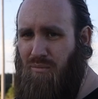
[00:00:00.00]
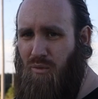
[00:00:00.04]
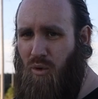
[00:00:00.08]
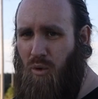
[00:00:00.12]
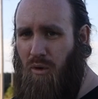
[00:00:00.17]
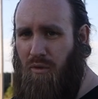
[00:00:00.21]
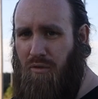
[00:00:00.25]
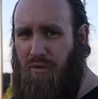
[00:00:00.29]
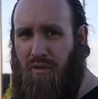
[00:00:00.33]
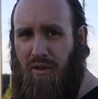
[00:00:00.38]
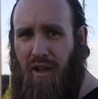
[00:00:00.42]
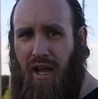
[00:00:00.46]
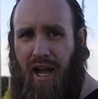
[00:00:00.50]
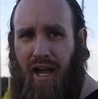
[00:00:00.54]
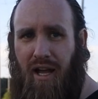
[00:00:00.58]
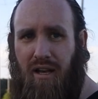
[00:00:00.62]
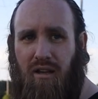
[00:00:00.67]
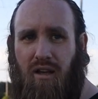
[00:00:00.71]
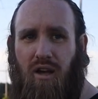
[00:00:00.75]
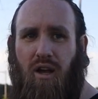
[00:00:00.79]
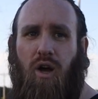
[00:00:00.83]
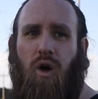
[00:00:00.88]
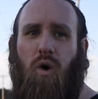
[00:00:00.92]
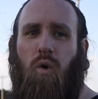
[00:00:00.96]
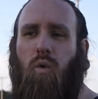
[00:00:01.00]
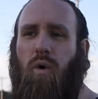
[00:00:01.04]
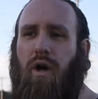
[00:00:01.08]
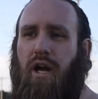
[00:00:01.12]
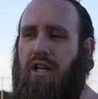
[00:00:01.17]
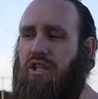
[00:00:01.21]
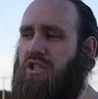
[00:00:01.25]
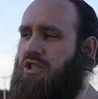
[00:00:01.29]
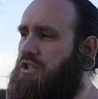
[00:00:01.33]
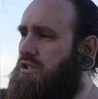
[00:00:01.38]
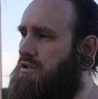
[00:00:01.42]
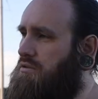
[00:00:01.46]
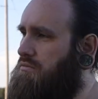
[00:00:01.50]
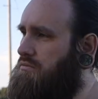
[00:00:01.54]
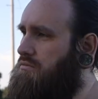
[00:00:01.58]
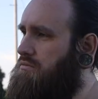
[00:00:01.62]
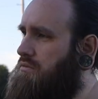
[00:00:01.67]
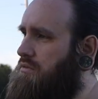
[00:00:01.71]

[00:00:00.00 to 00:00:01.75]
more flat, which,